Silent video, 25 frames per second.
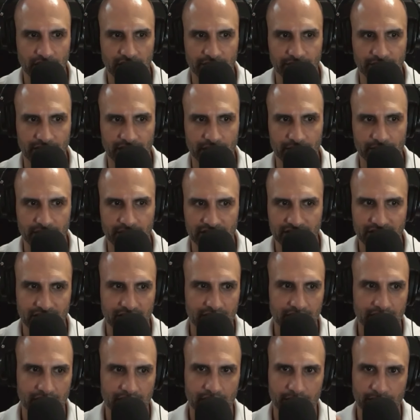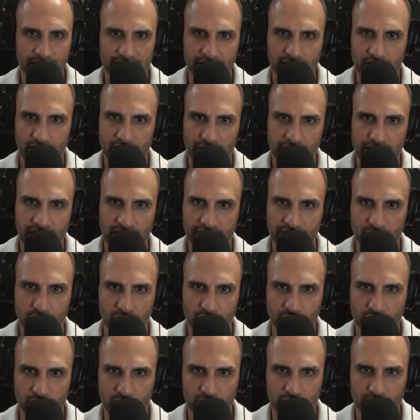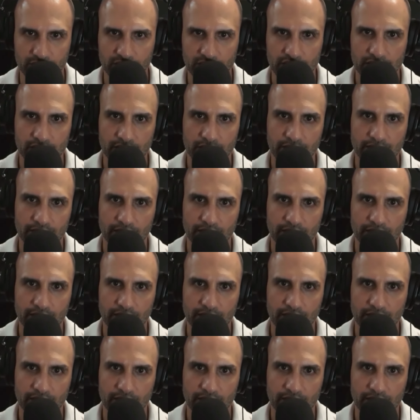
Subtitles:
I have my son and my daughter have their own rooms.